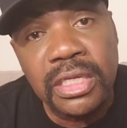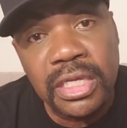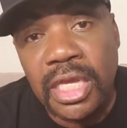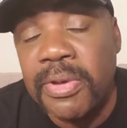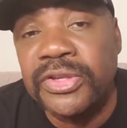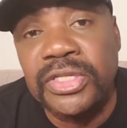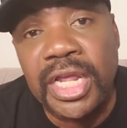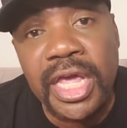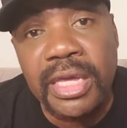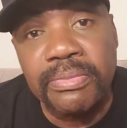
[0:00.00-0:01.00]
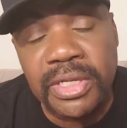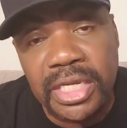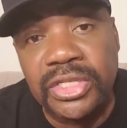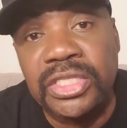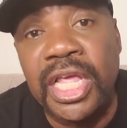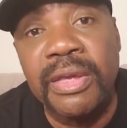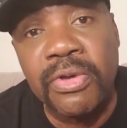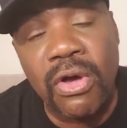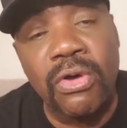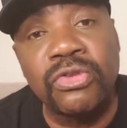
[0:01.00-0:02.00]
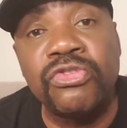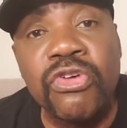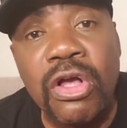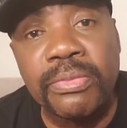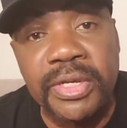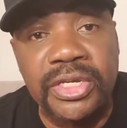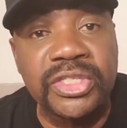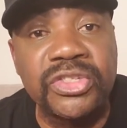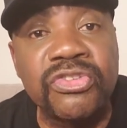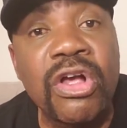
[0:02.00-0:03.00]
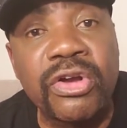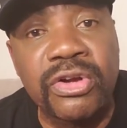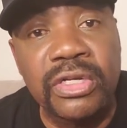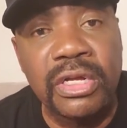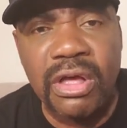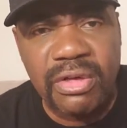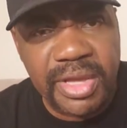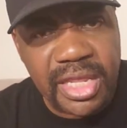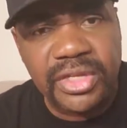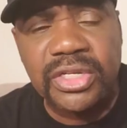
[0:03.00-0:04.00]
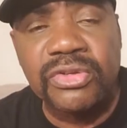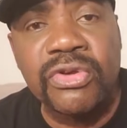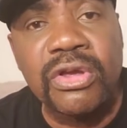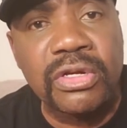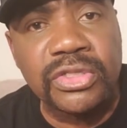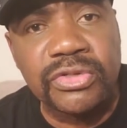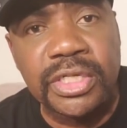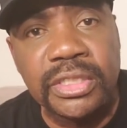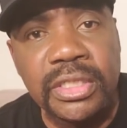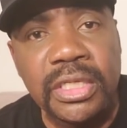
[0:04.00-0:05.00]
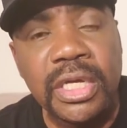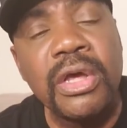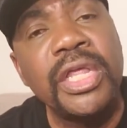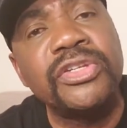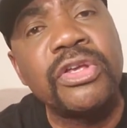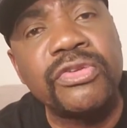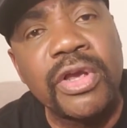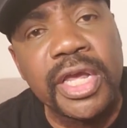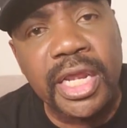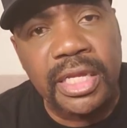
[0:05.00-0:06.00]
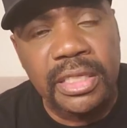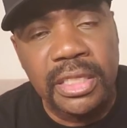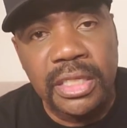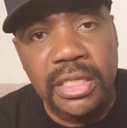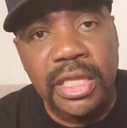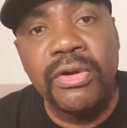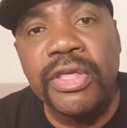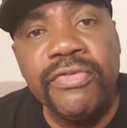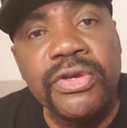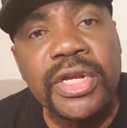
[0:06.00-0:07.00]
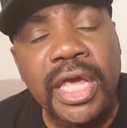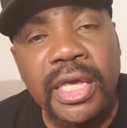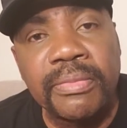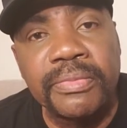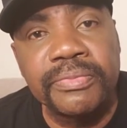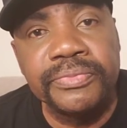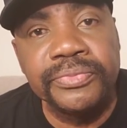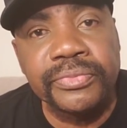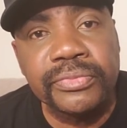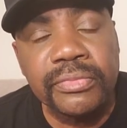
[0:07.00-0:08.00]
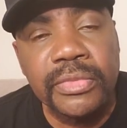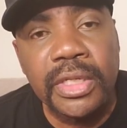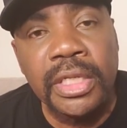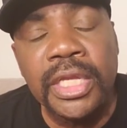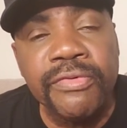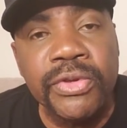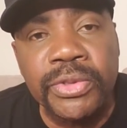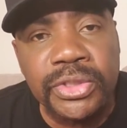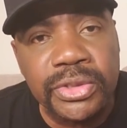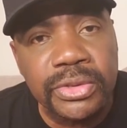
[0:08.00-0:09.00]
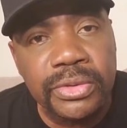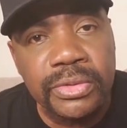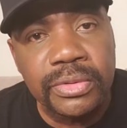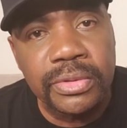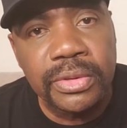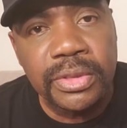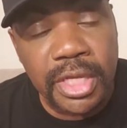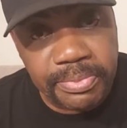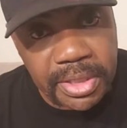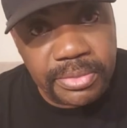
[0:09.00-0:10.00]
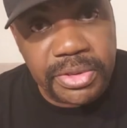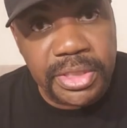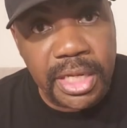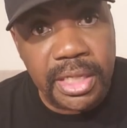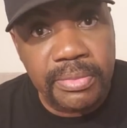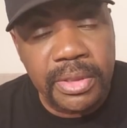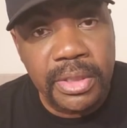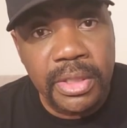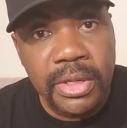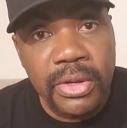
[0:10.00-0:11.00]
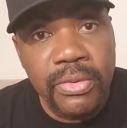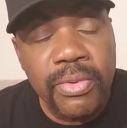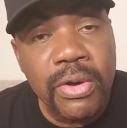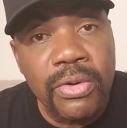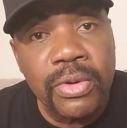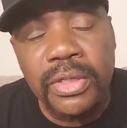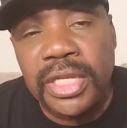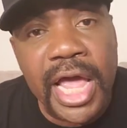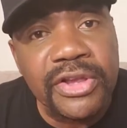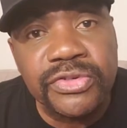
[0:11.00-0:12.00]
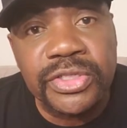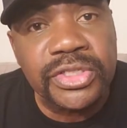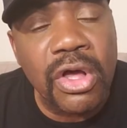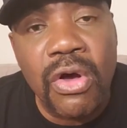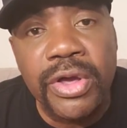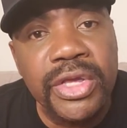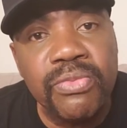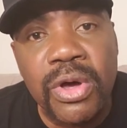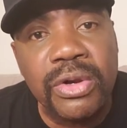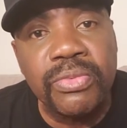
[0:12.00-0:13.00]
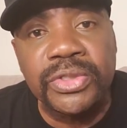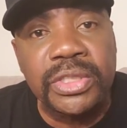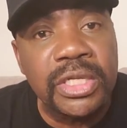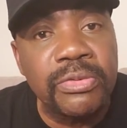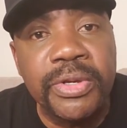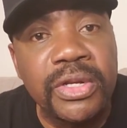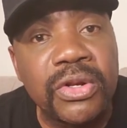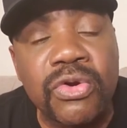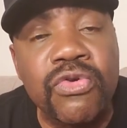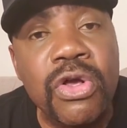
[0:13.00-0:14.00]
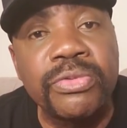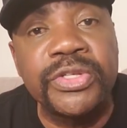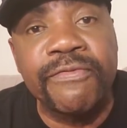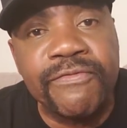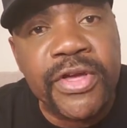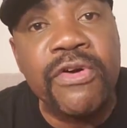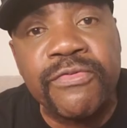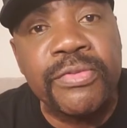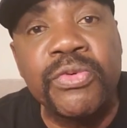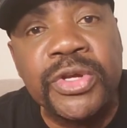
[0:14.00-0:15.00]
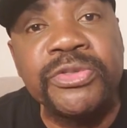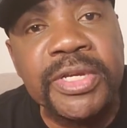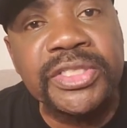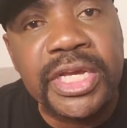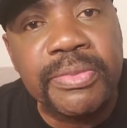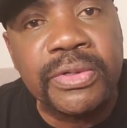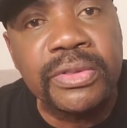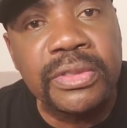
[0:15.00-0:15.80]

He has a name, but he gets a name called drunk because he's drunker. Oh man, that's a drunk on the street. Oh, that's a drug addict. They don't give you your name. They give you what you do. That becomes your name. Well, Lazarus, all he wanted was a little bit of the crumbs that fell from the rich man's table.